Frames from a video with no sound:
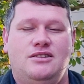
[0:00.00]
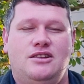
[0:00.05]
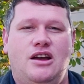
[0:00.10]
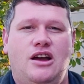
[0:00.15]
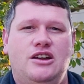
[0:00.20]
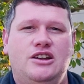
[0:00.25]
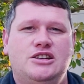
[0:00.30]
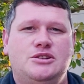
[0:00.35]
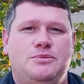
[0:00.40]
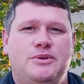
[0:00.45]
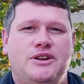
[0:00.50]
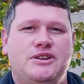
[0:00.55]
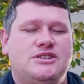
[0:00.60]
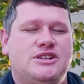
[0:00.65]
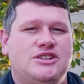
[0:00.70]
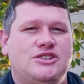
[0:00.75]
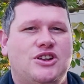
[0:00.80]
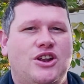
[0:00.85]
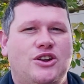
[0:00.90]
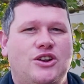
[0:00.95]
the Holy Spirit
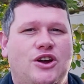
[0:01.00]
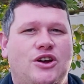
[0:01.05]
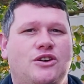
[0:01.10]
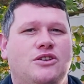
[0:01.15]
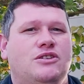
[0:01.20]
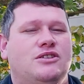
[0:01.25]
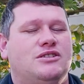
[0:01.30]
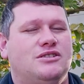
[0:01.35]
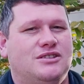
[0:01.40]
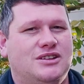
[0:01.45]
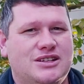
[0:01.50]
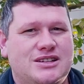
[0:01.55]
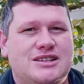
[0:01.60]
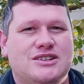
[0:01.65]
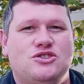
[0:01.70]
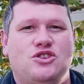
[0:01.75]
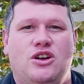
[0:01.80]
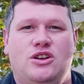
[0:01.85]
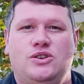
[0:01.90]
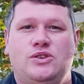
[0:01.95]
says, no, this
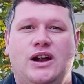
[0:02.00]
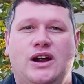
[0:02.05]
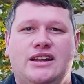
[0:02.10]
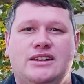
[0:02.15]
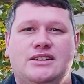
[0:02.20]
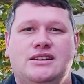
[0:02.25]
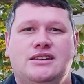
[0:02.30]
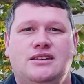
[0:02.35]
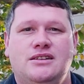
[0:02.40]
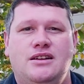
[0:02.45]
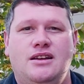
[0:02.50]
is not right.